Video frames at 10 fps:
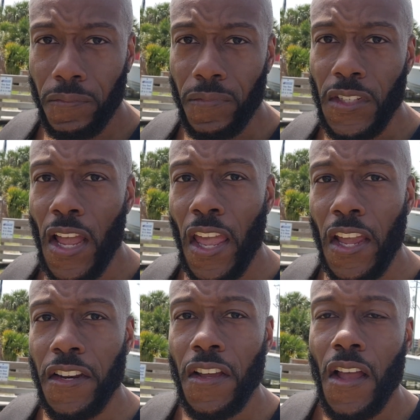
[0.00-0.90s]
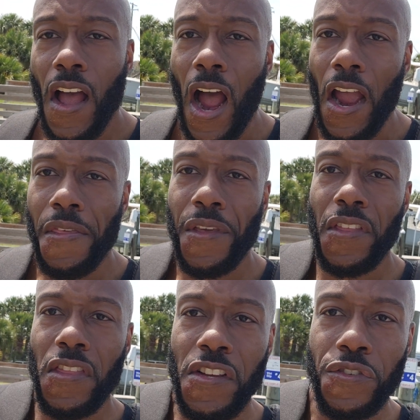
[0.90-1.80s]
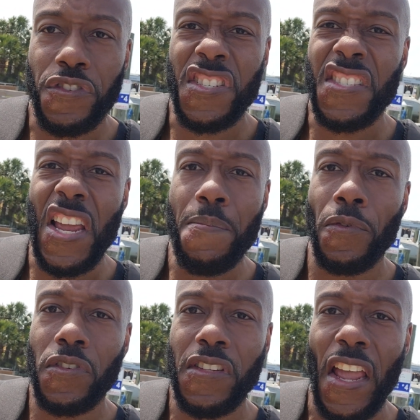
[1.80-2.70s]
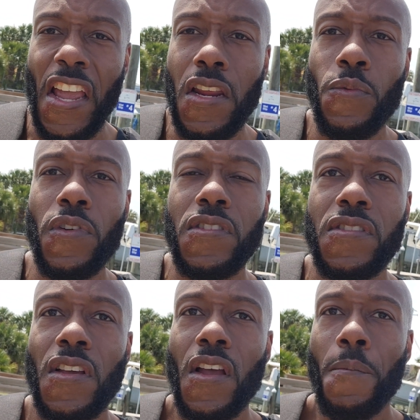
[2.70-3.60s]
And I think that these are staples to anyone's